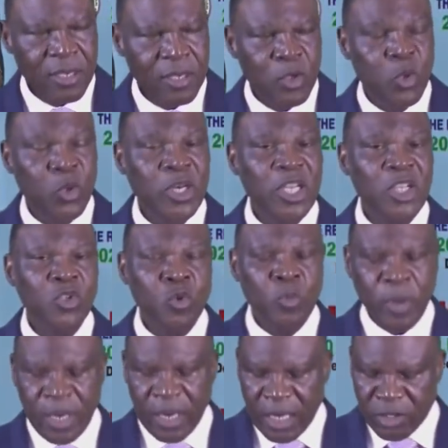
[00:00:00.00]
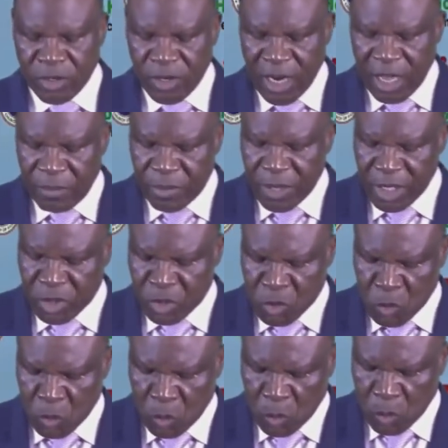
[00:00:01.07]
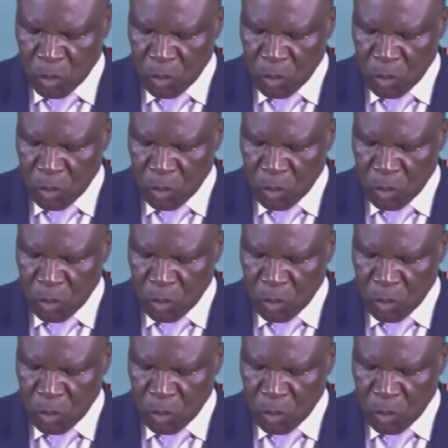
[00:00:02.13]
you need supernatural breakthrough.